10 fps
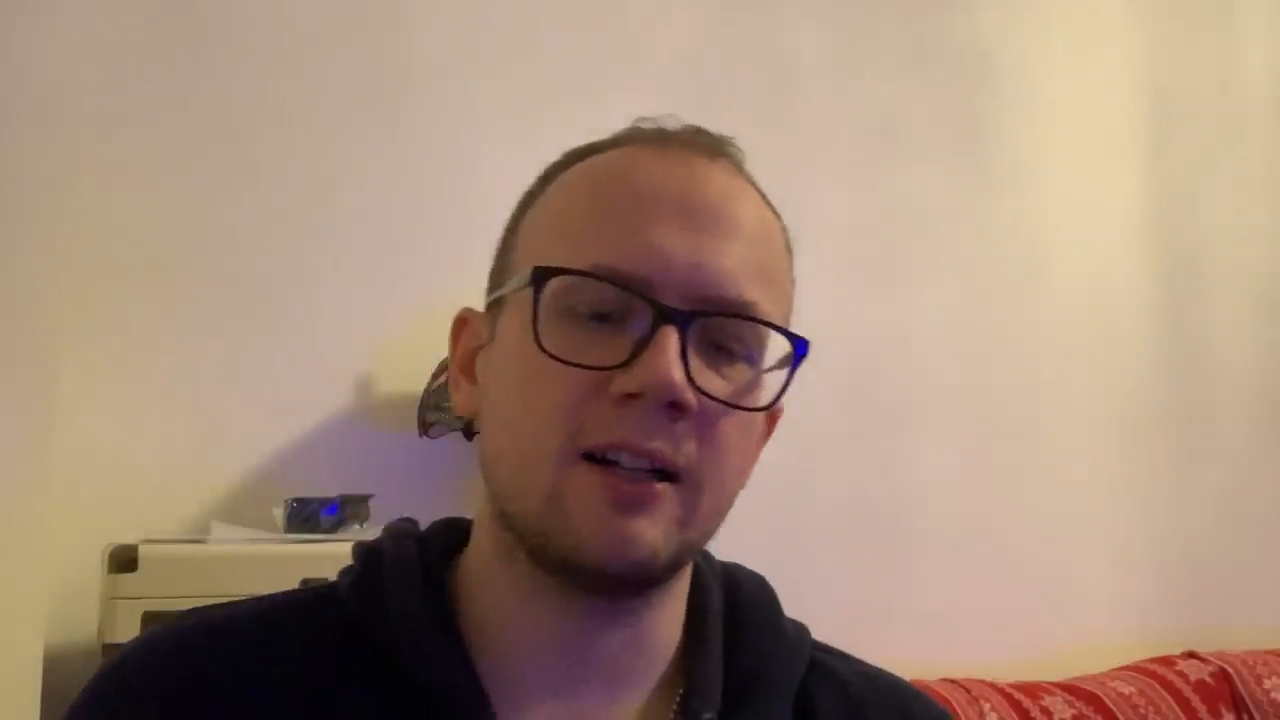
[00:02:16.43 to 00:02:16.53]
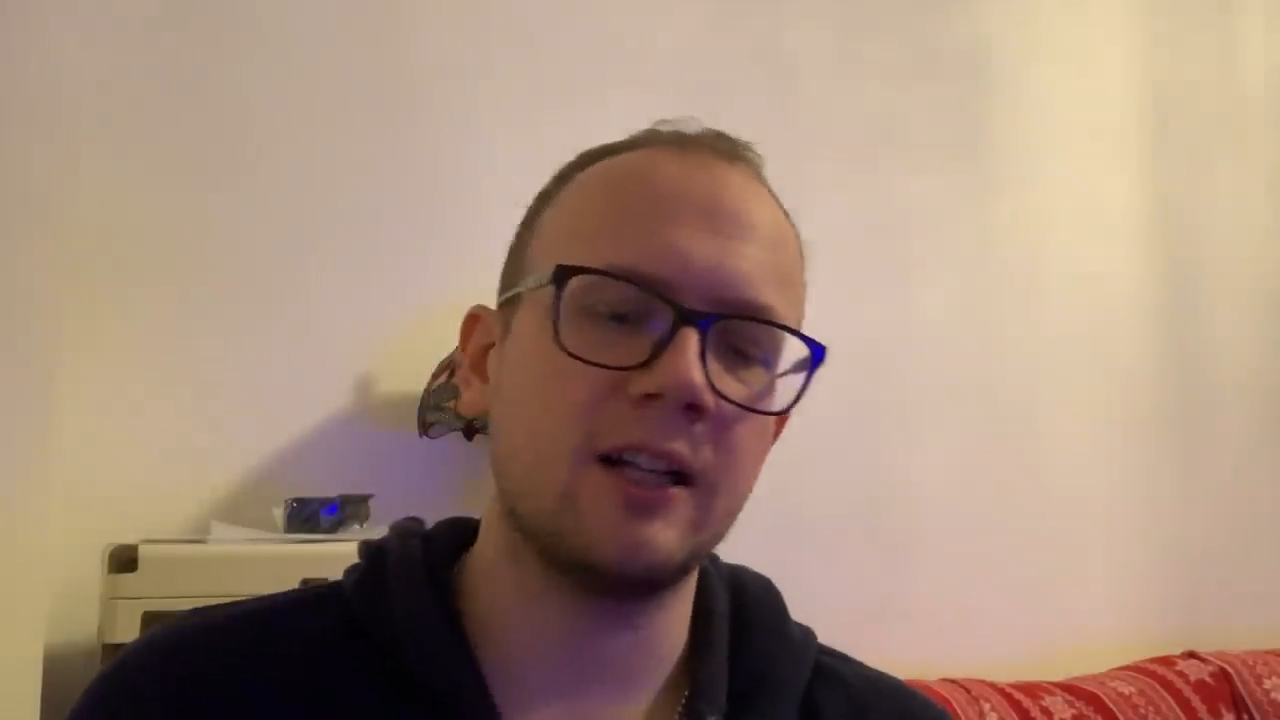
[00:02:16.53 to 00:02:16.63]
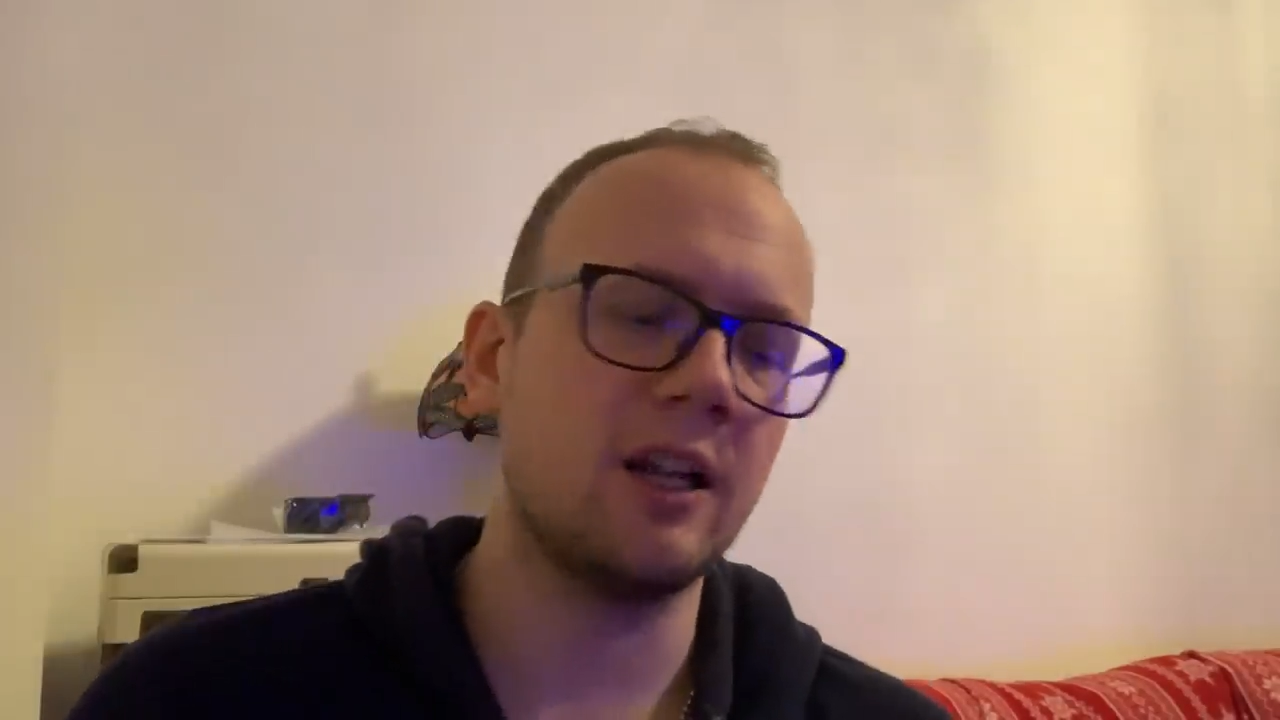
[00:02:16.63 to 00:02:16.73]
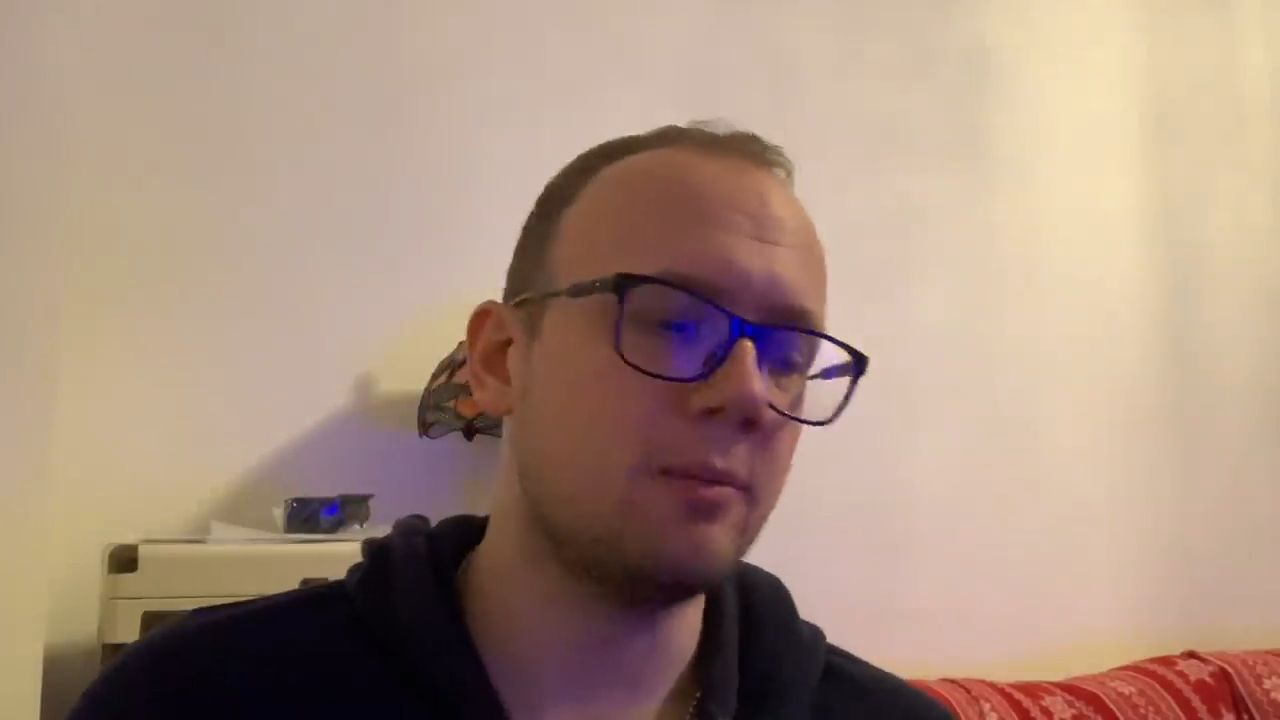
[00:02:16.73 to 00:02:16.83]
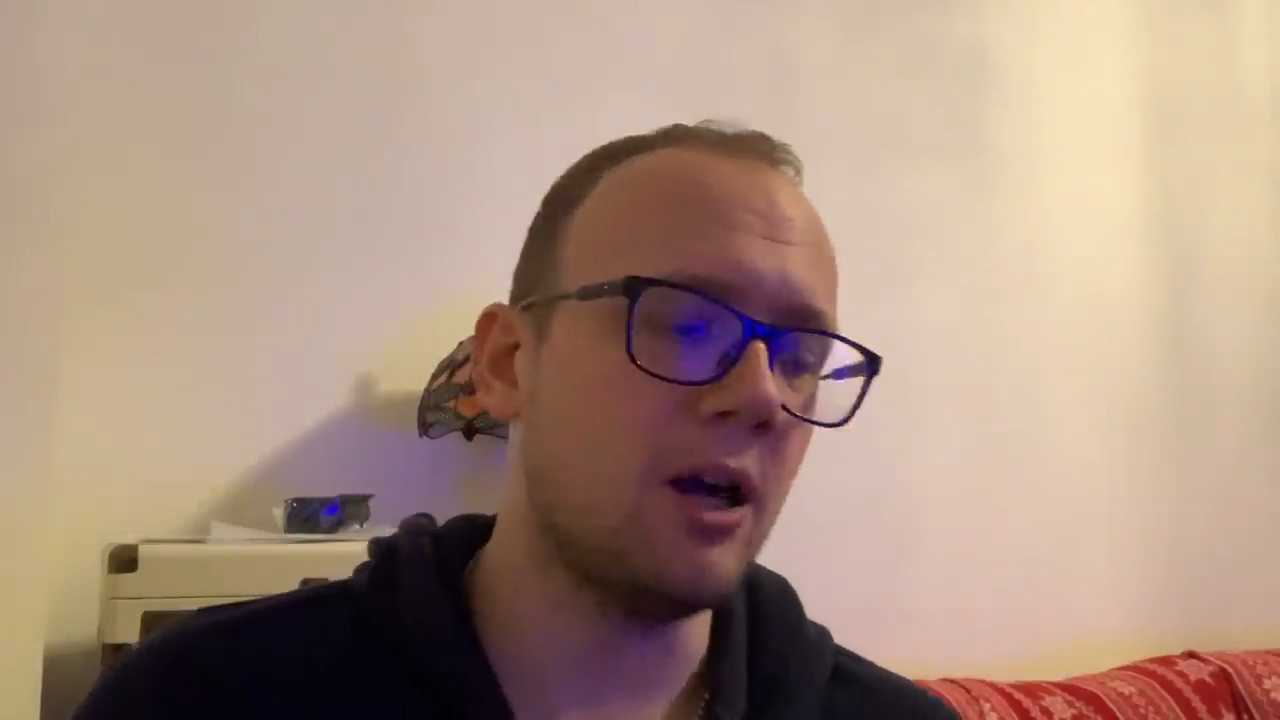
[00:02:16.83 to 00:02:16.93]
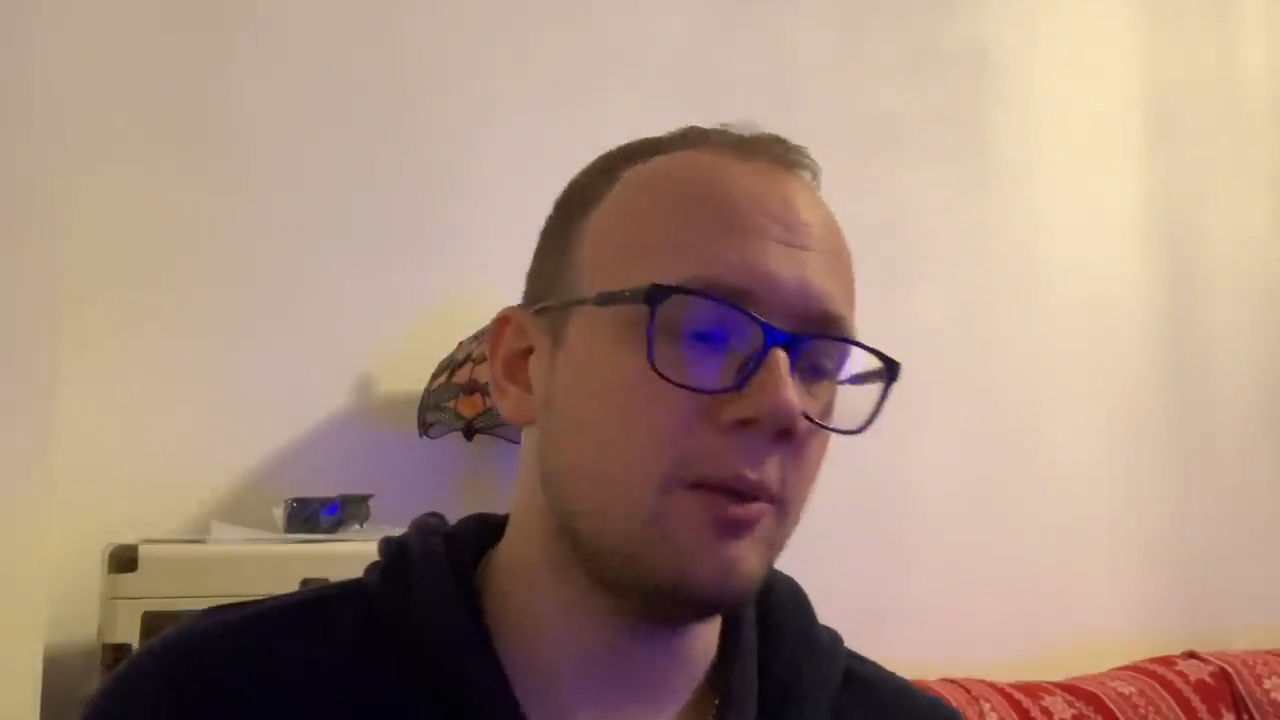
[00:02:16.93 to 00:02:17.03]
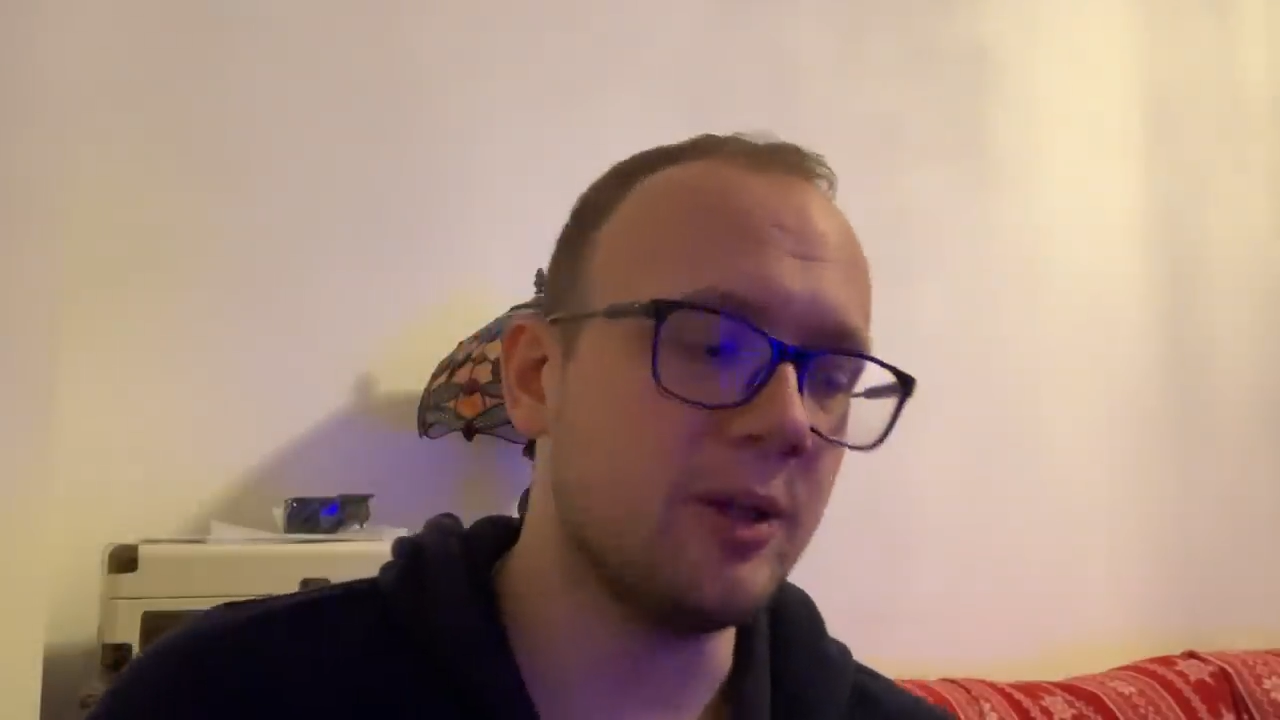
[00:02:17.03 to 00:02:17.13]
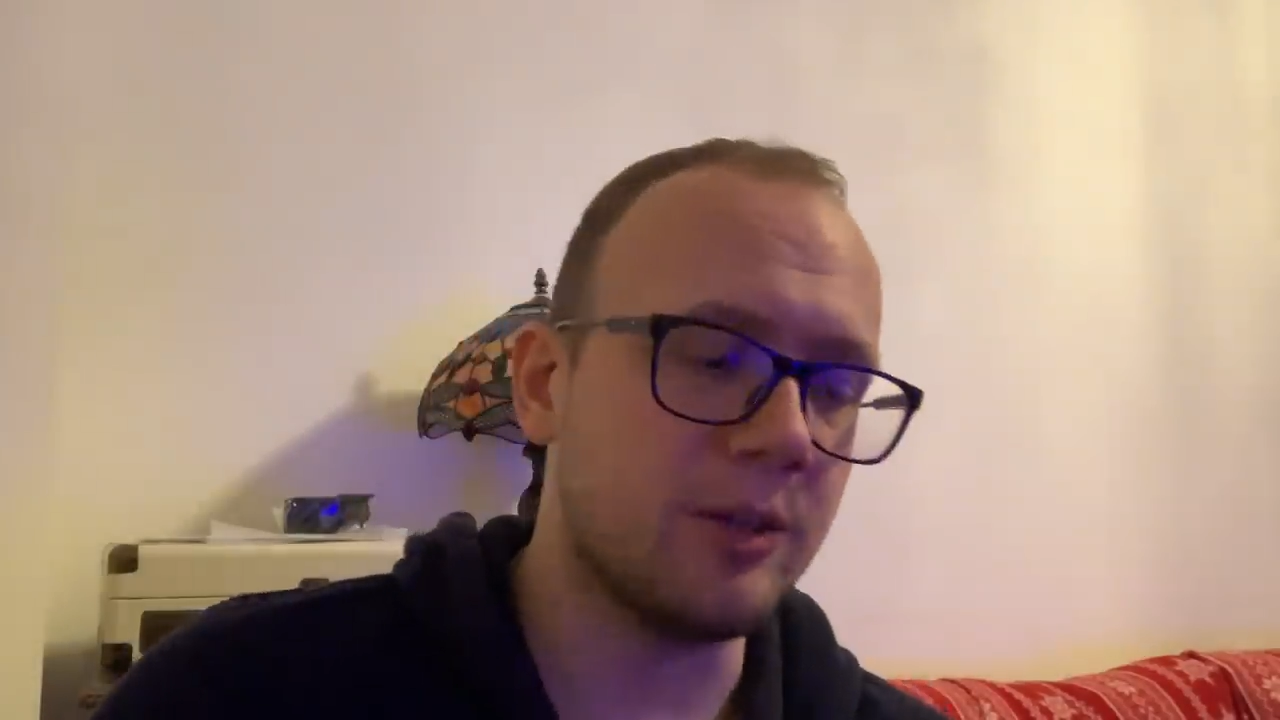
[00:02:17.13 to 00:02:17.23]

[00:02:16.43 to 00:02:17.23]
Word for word: And at the moment,